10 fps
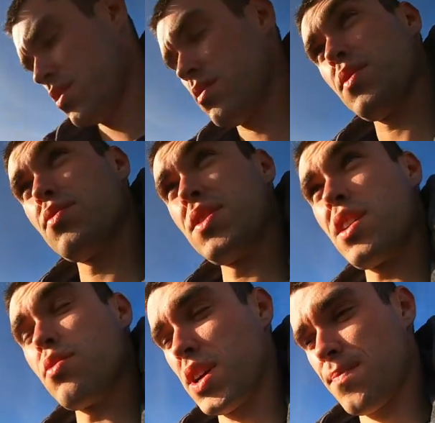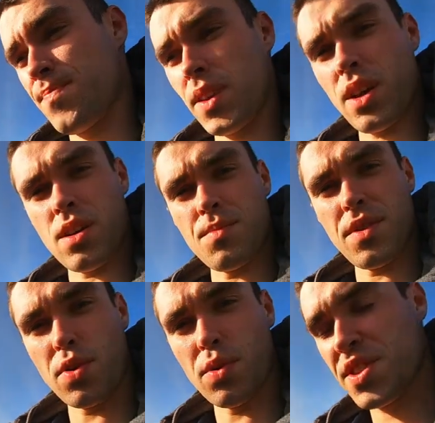should be really quick uh,
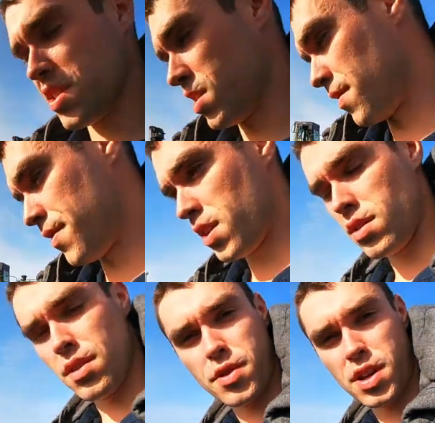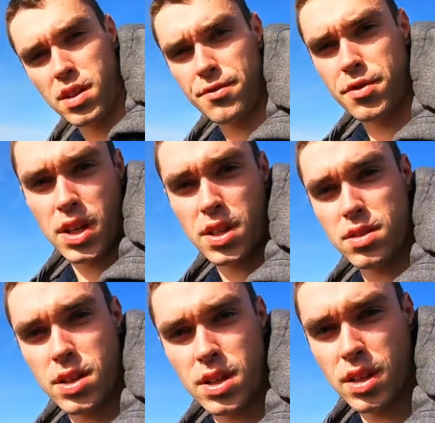before we start the video don't forget,
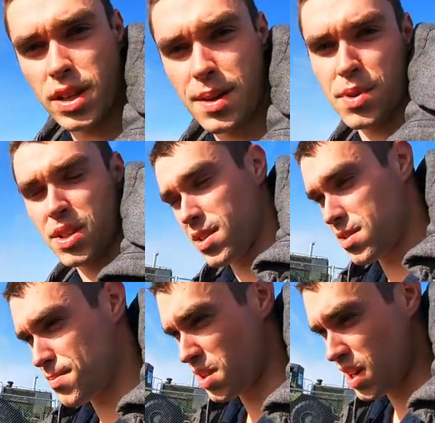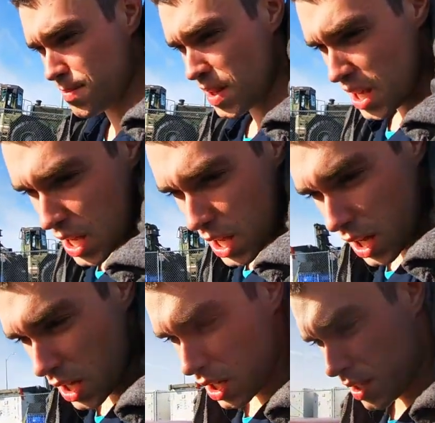to hit the like button and subscribe
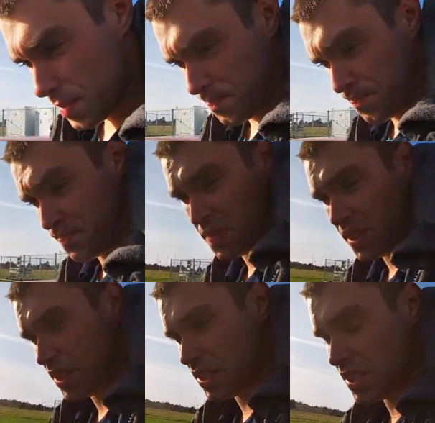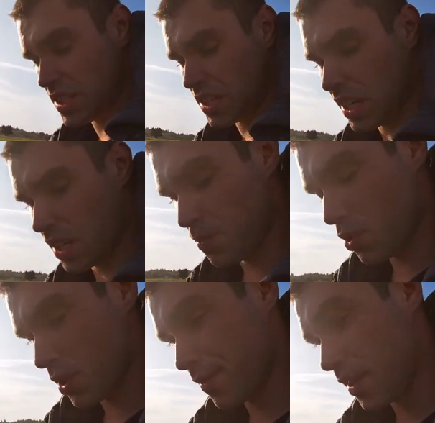um, this is kind of
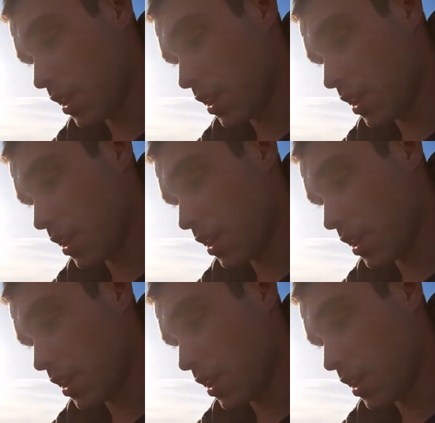important